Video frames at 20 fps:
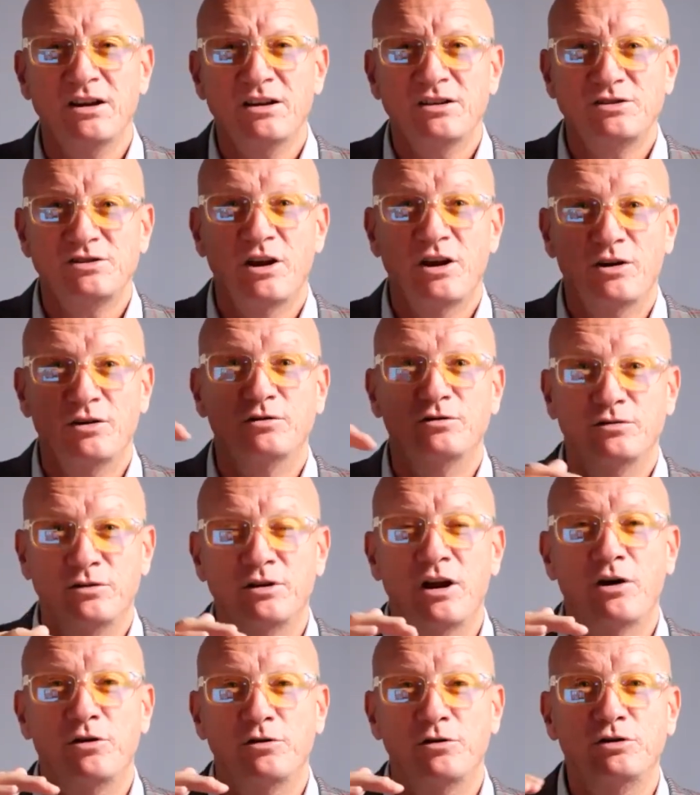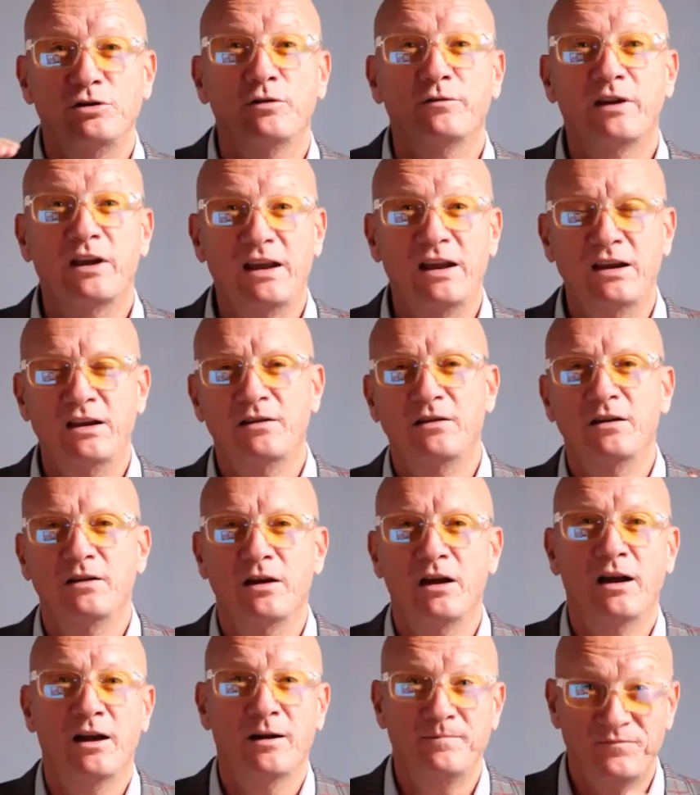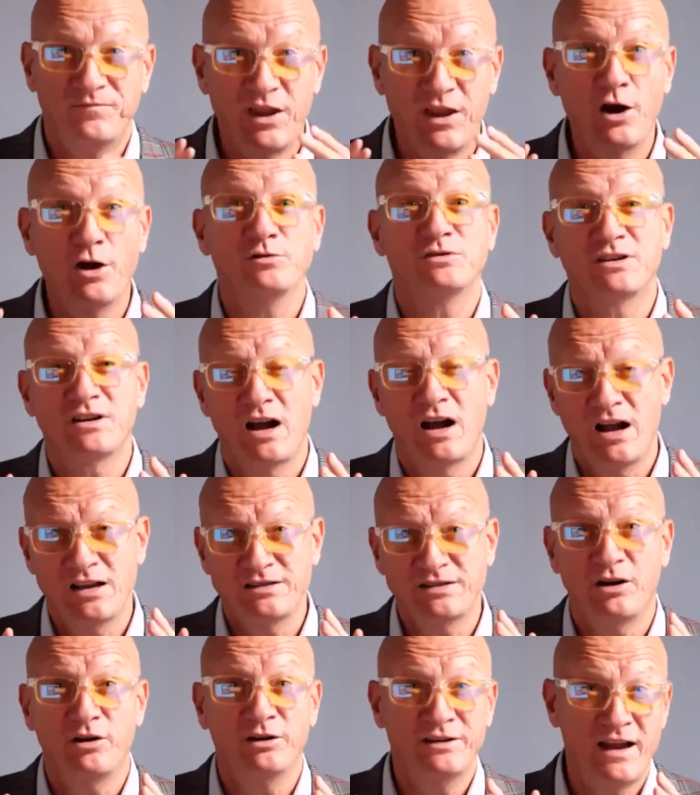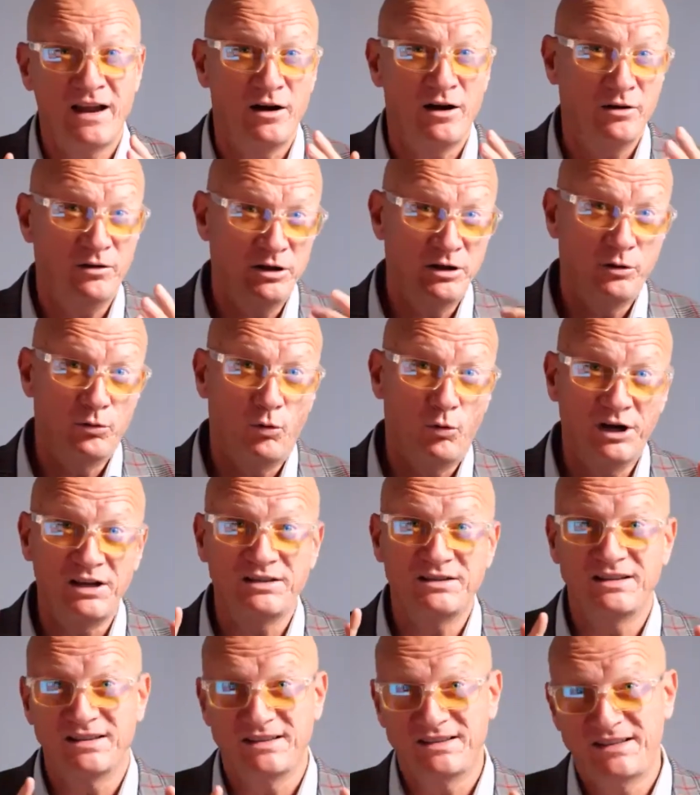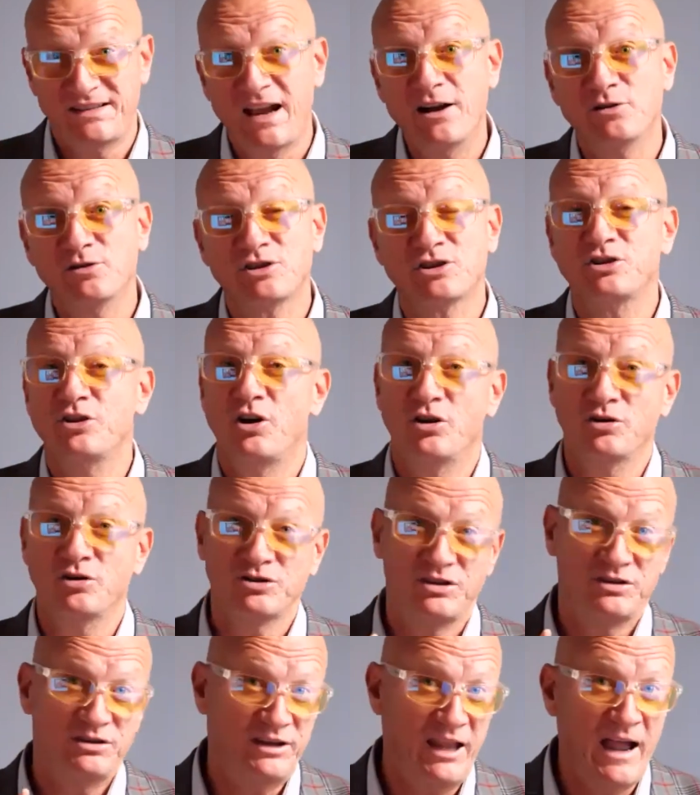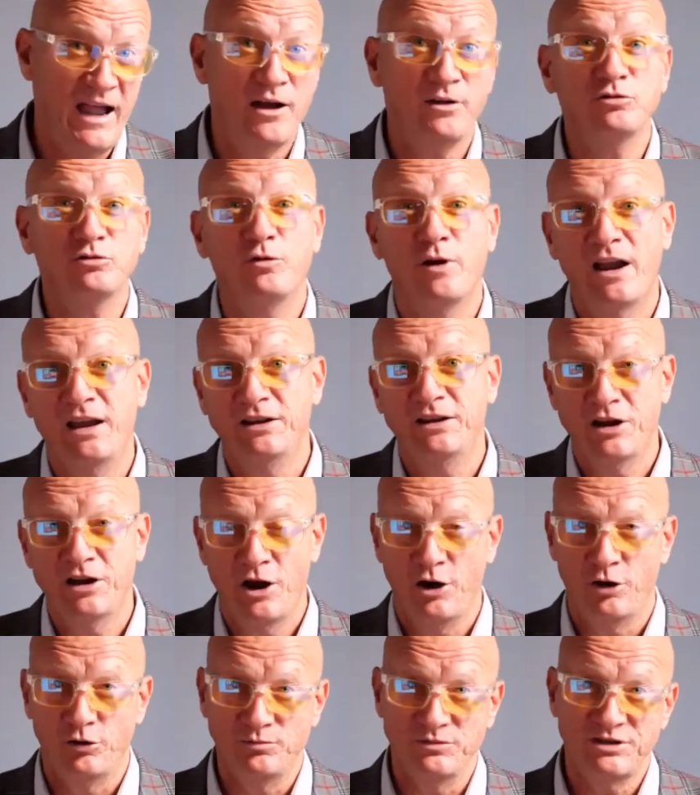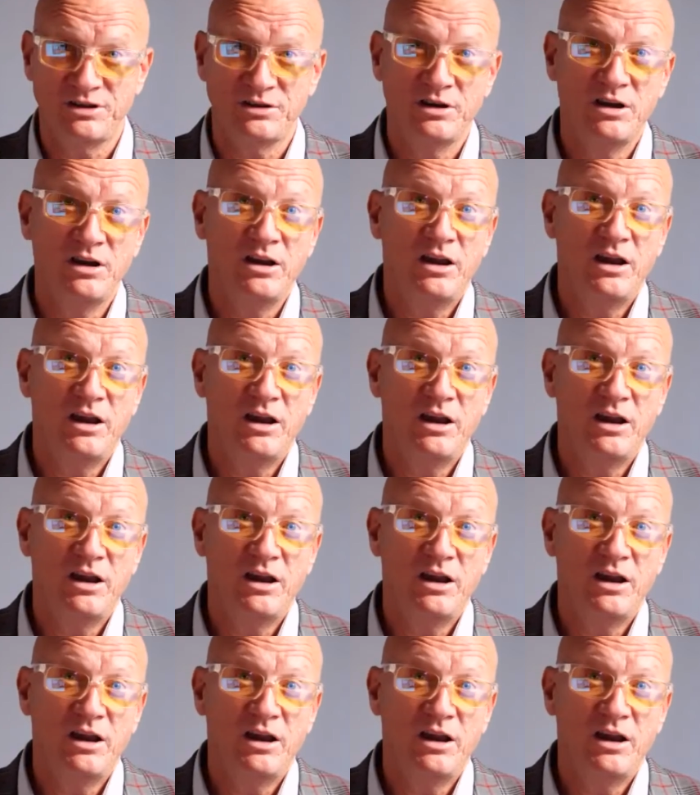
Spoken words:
So, you're getting those guys are now wanting to sell stocks, downgrade homes,